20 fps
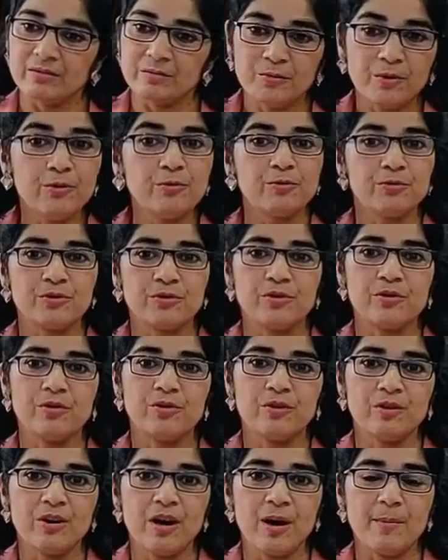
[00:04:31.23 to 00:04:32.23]
views
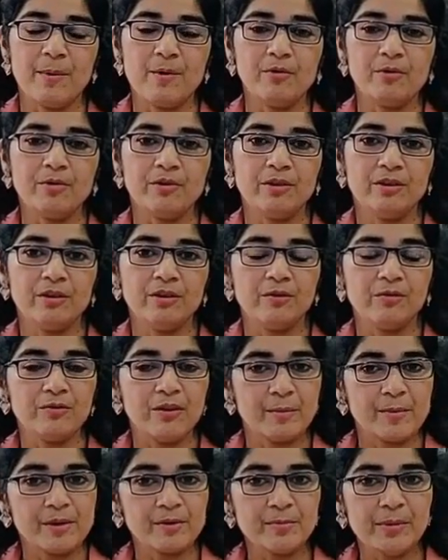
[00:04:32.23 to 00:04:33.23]
about the
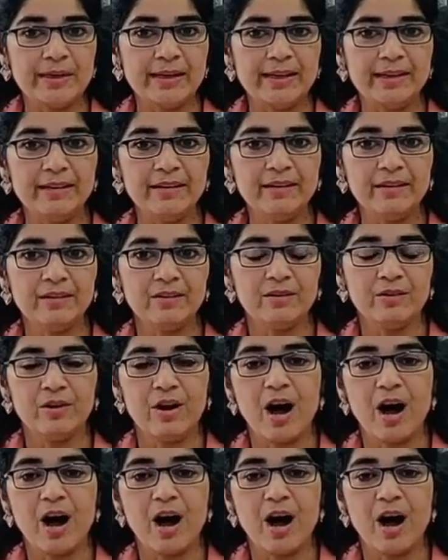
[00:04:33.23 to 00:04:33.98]
famous buildings,